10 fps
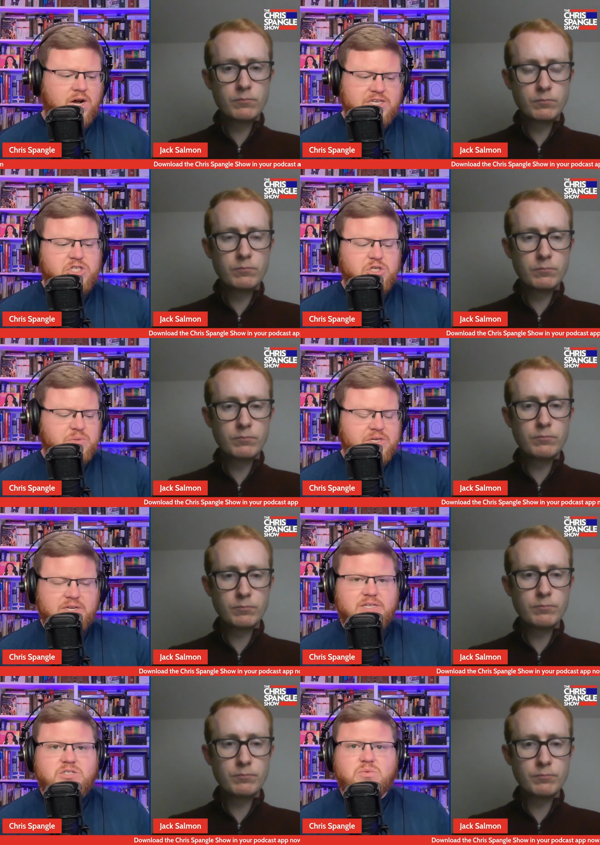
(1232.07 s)
Speaker 1: watch to it
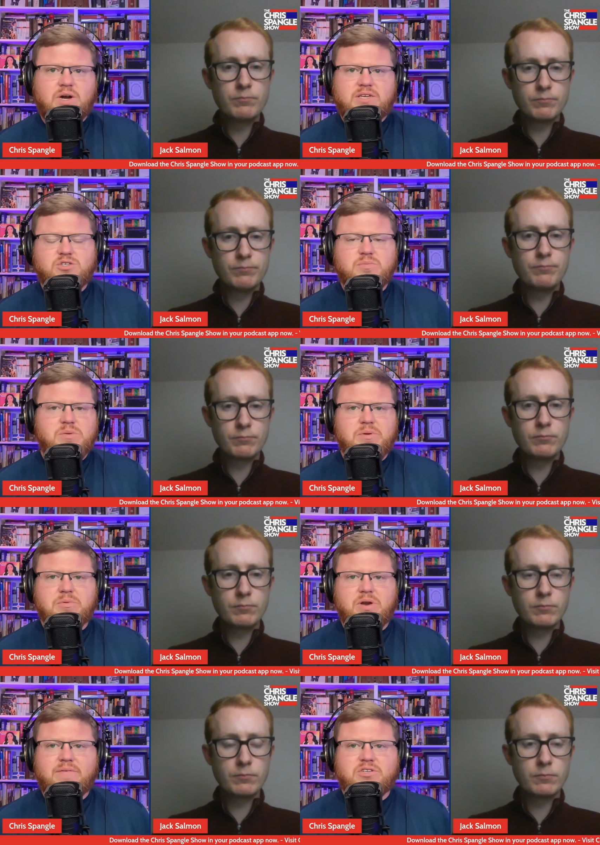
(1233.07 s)
and so why so many people
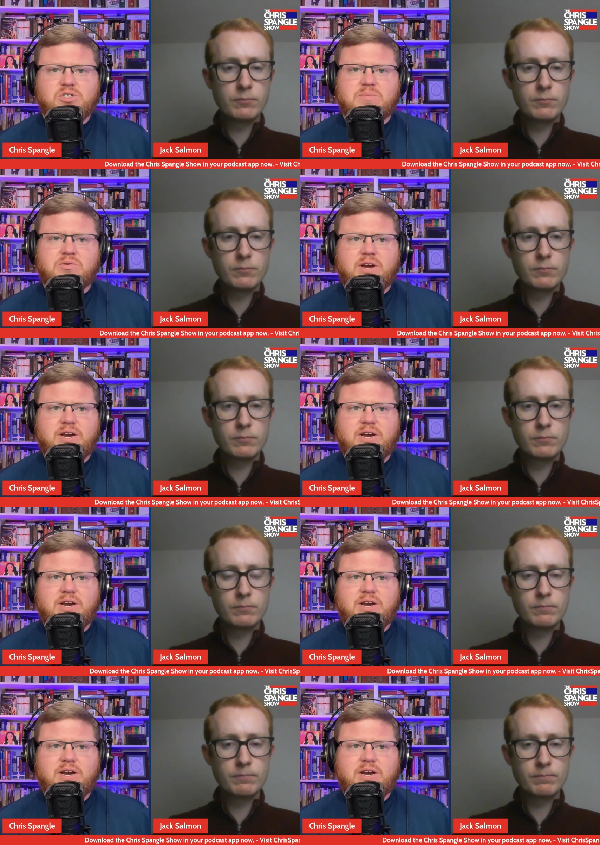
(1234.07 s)
are having trouble right now
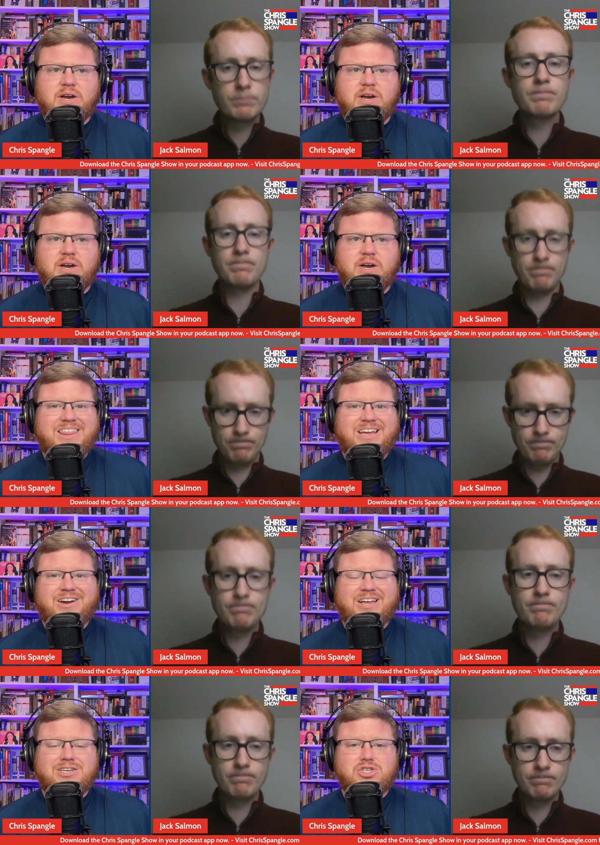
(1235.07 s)
is in their
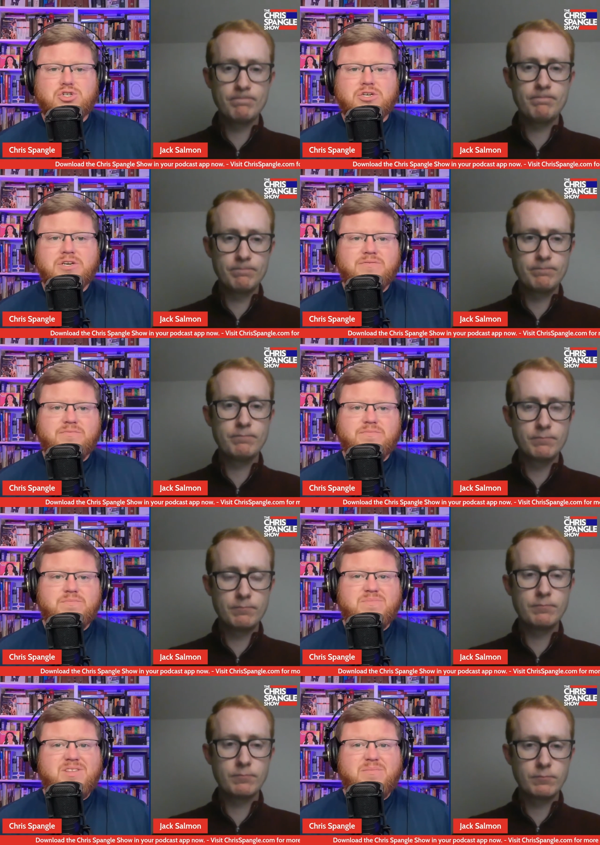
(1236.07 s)
industry
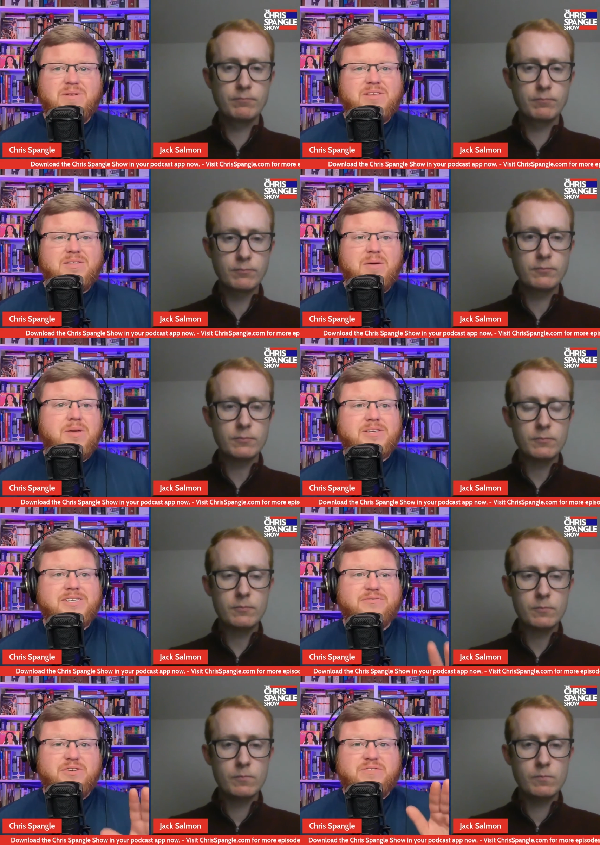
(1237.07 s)
they may they may see
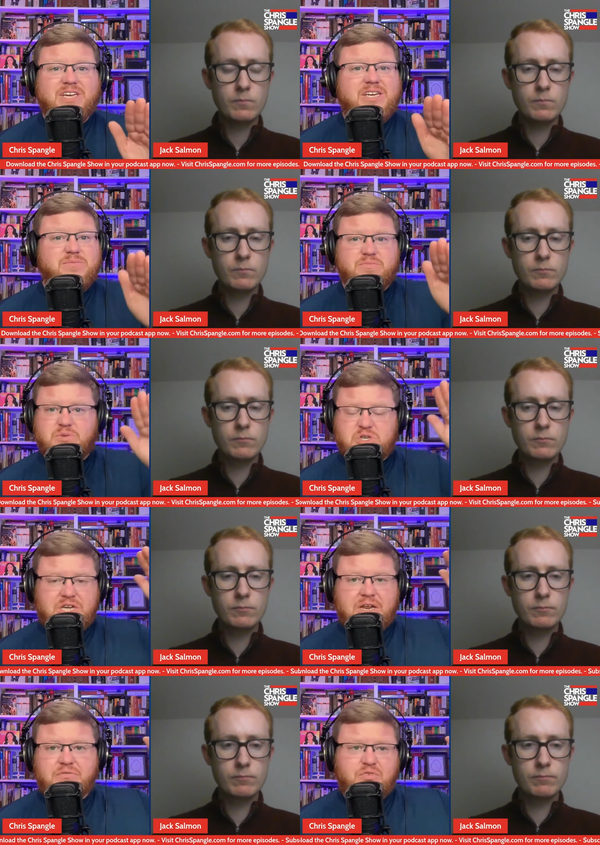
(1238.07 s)
15%
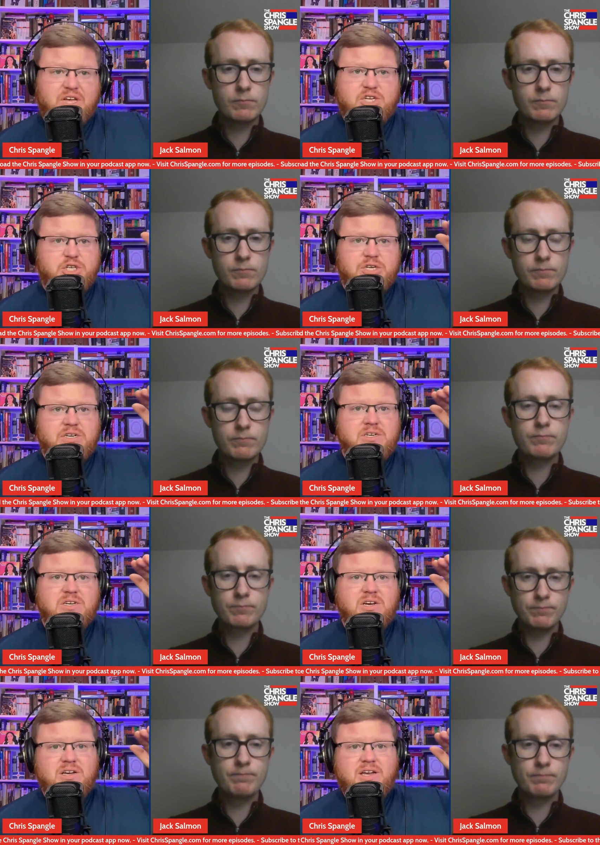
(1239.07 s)
inflation
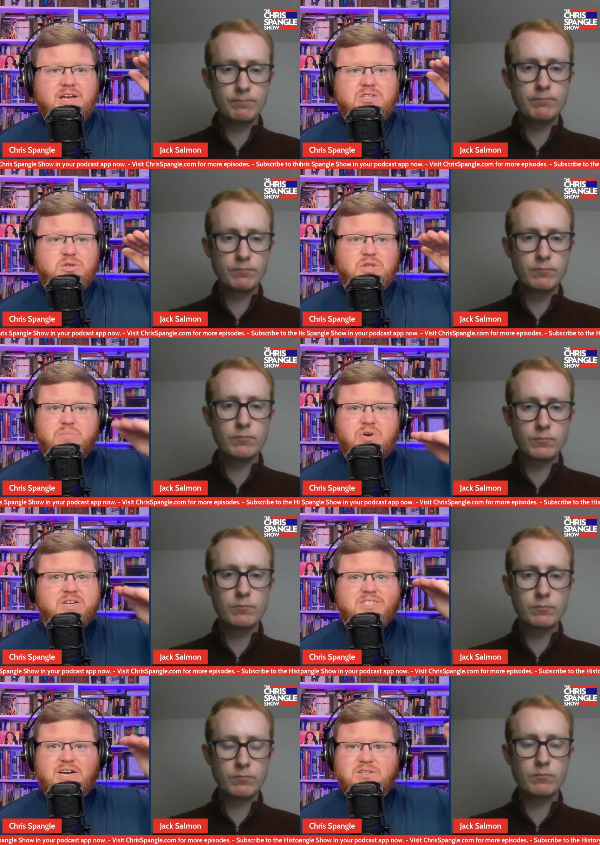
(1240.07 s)
and so they
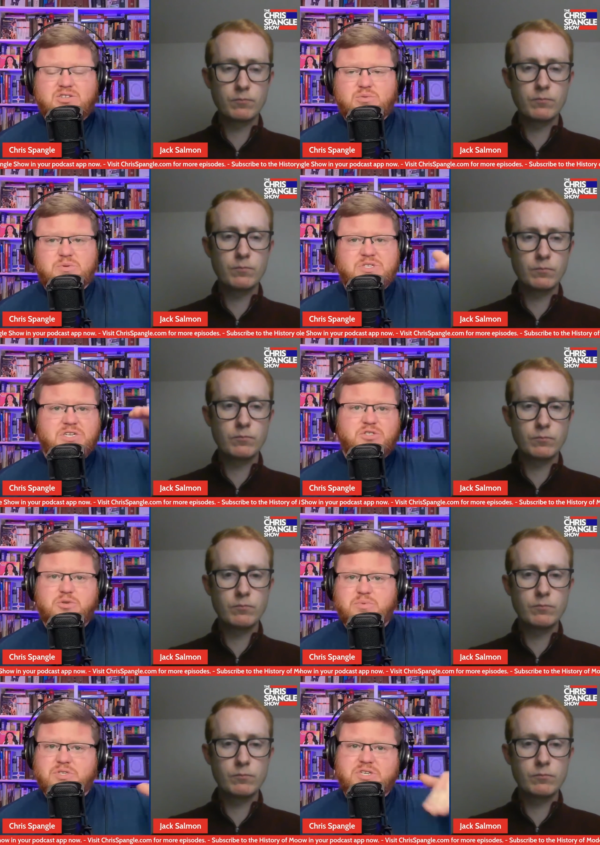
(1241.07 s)
priced out 2% 2%
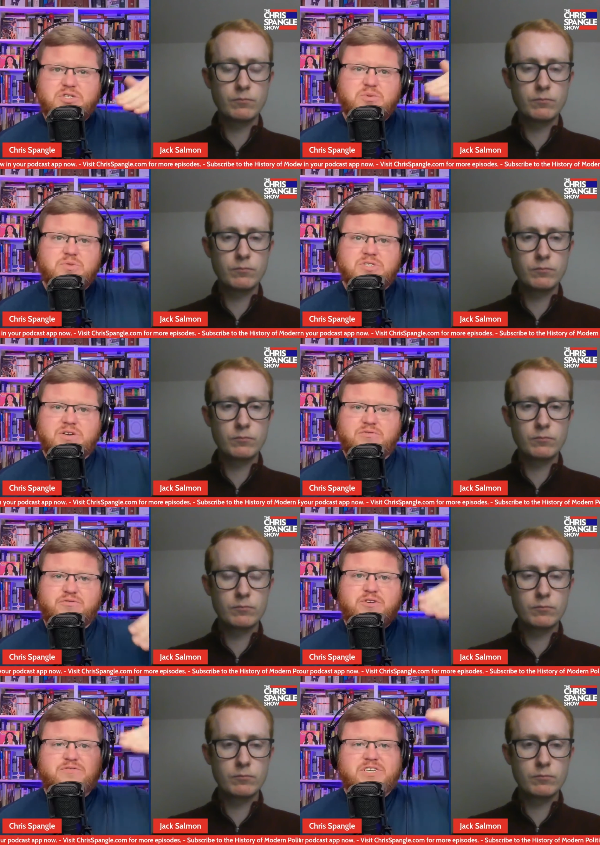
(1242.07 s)
2%
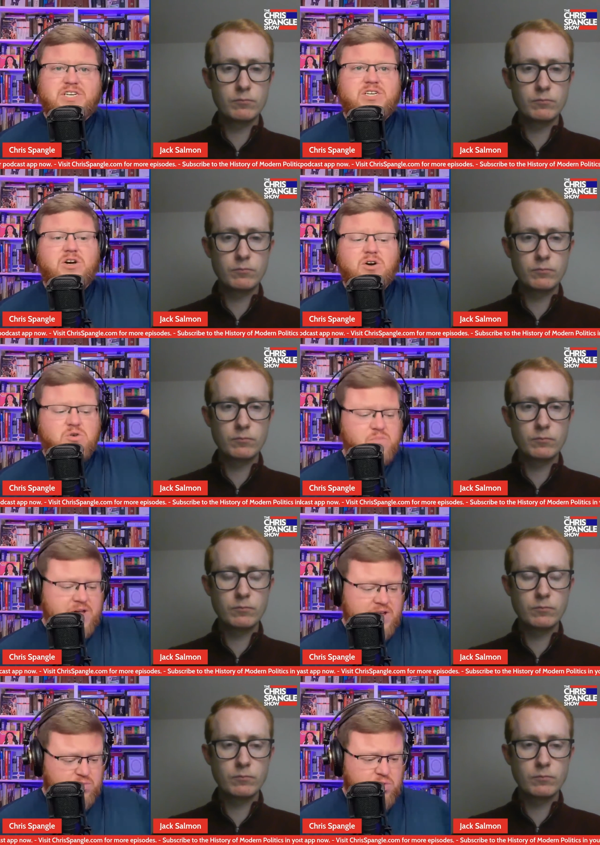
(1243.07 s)
15 oh
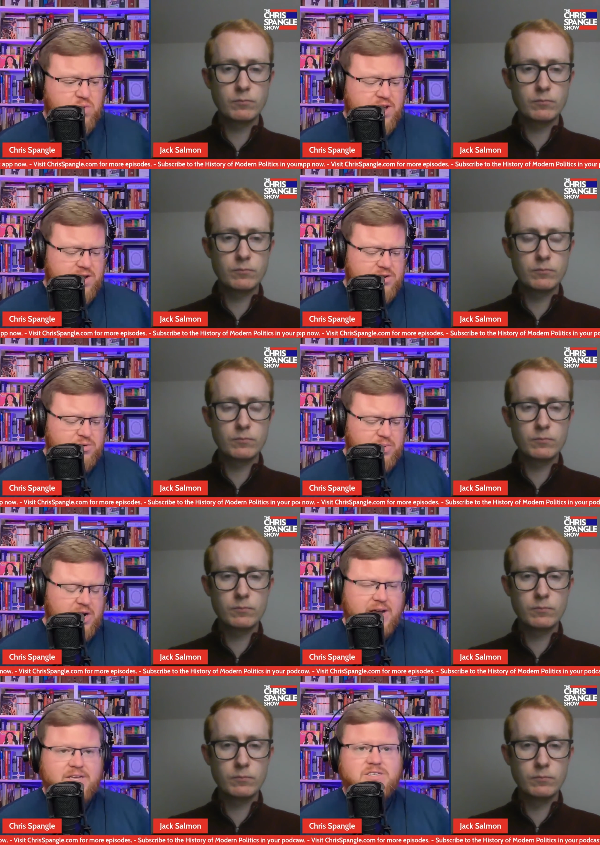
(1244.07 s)
man we're way
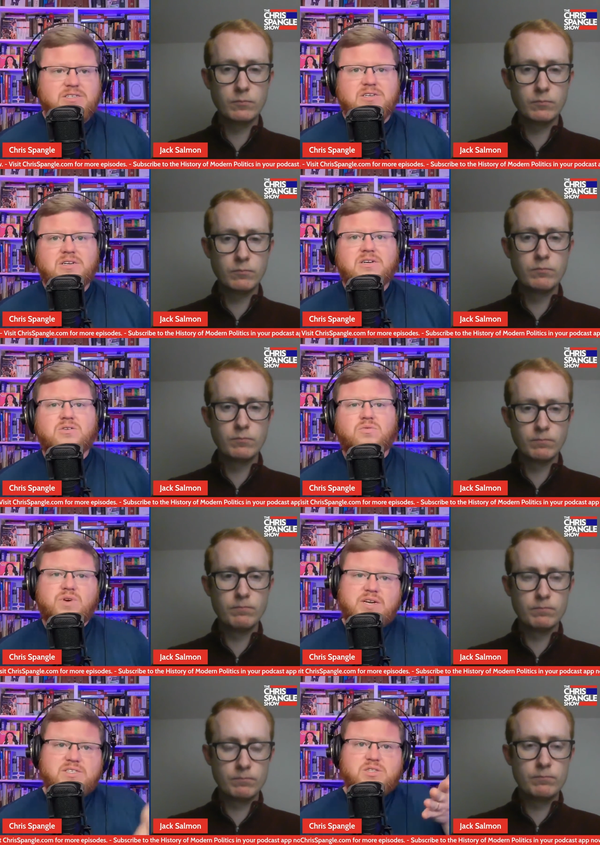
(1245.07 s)
underpriced
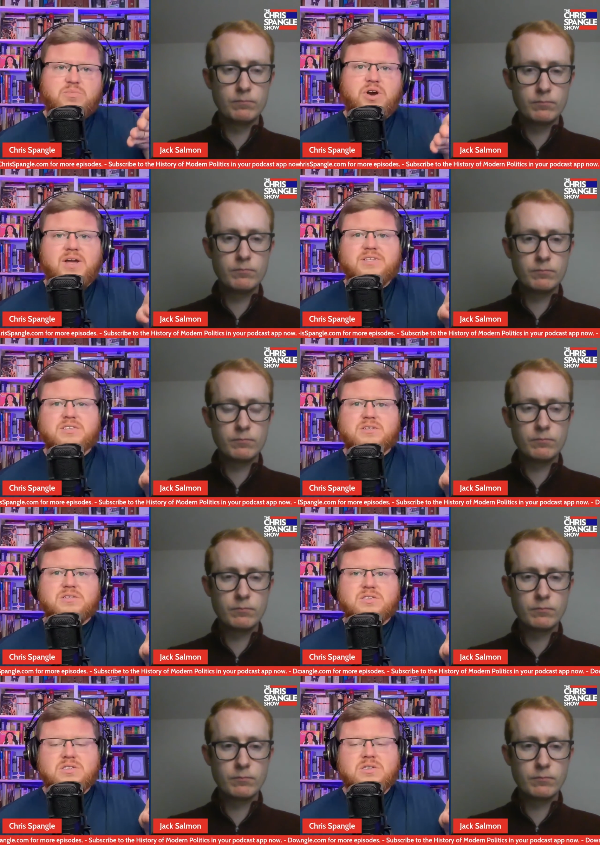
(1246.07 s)
raise the
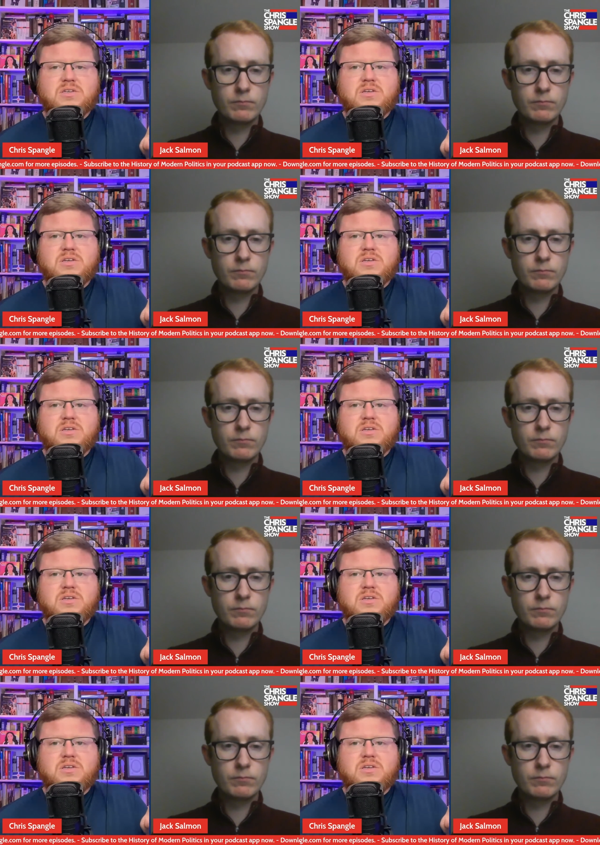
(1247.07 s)
prices